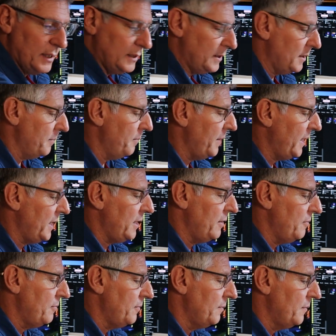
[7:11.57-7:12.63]
the Mini,
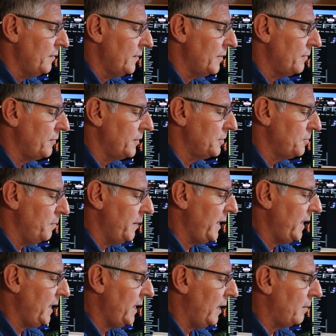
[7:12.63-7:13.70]
the first
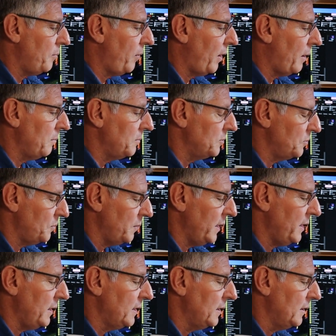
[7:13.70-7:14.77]
Mini had problems
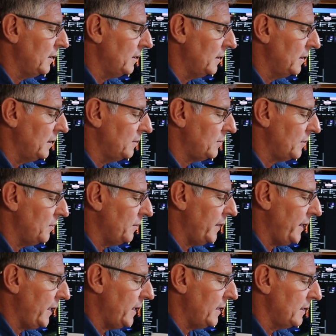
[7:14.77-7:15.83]
with. Let's go
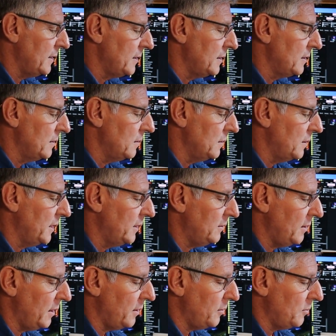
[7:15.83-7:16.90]
ahead,
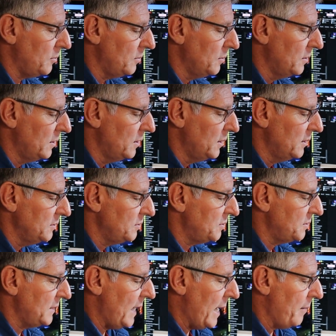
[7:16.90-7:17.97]
a little
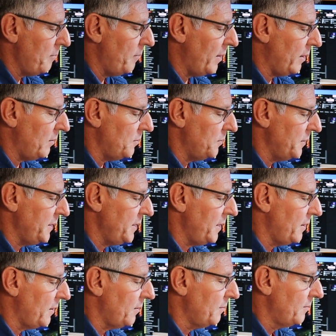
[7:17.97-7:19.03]
snap buckle in
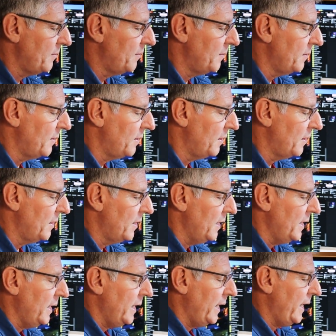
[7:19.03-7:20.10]
there.
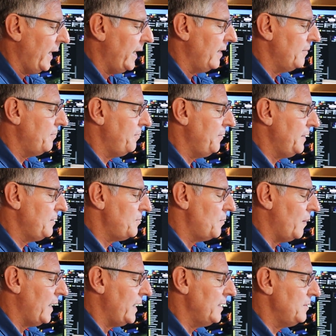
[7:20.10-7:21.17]
And it fits
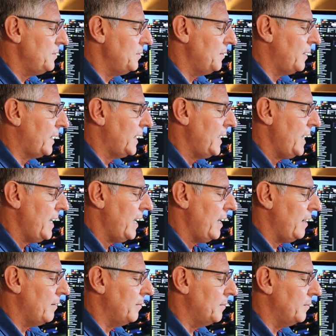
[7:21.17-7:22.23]
right into the
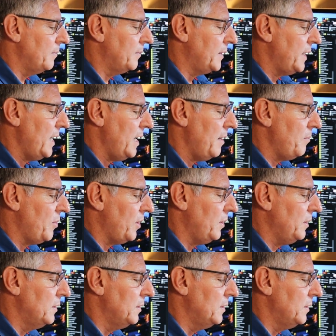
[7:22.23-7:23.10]
camera